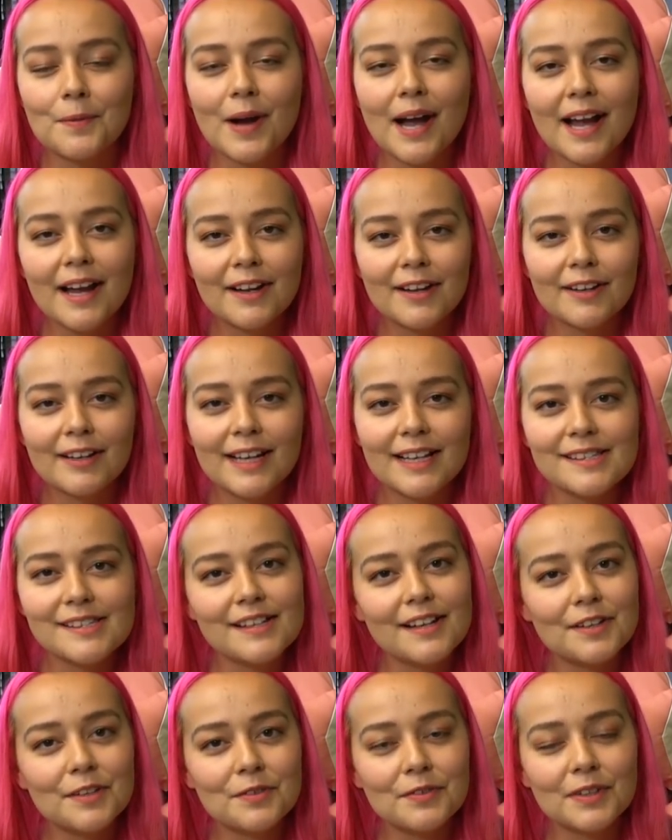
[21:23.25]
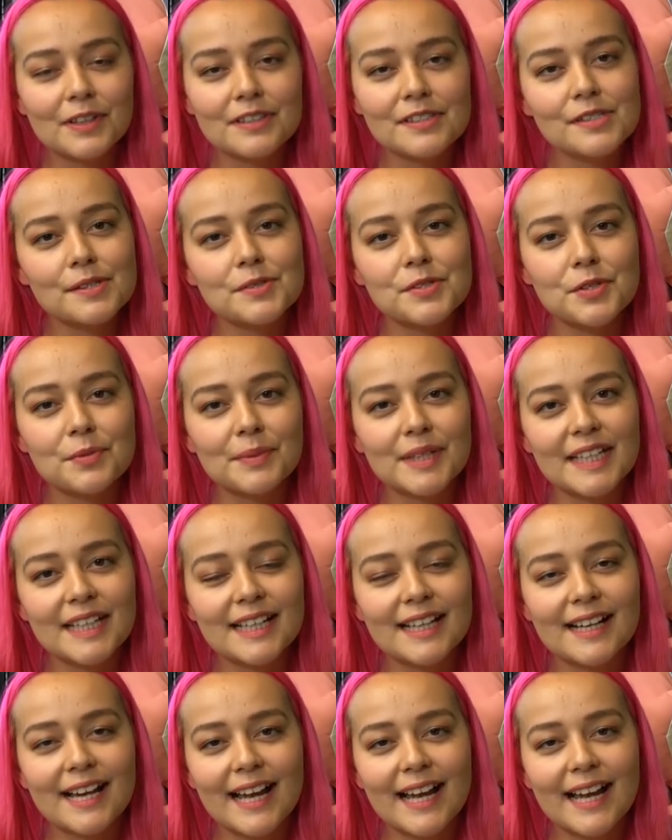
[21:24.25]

why are you guys not over on social media?